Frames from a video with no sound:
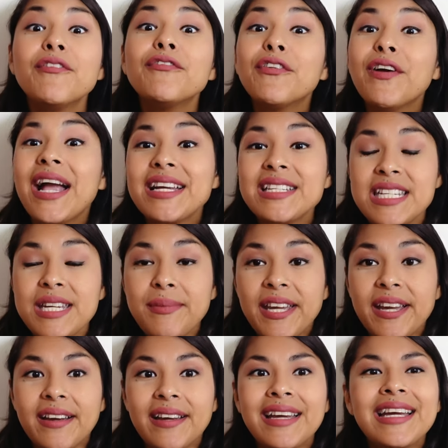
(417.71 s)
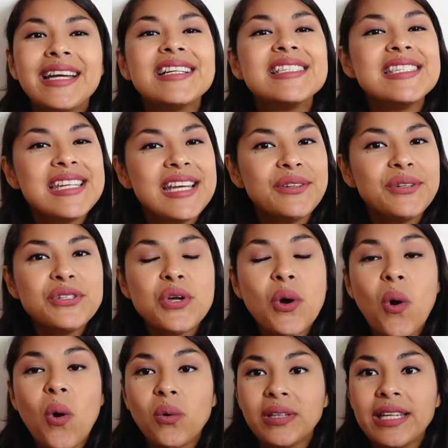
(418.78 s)
For academia, it's standard
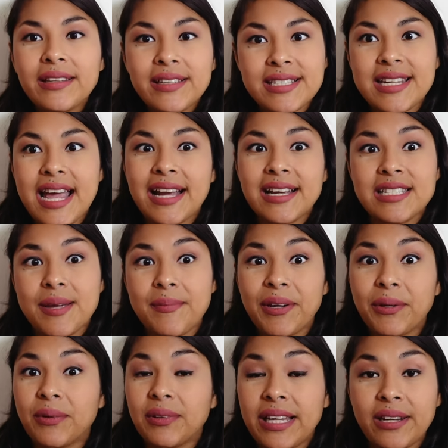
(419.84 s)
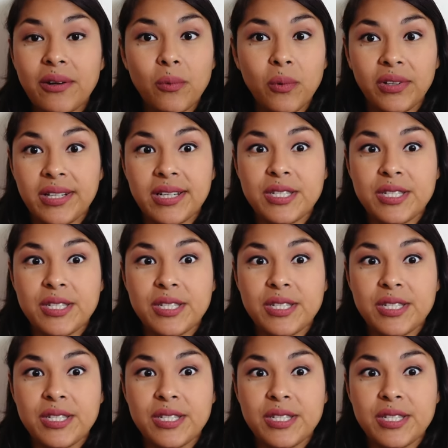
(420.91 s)
to only list academic related work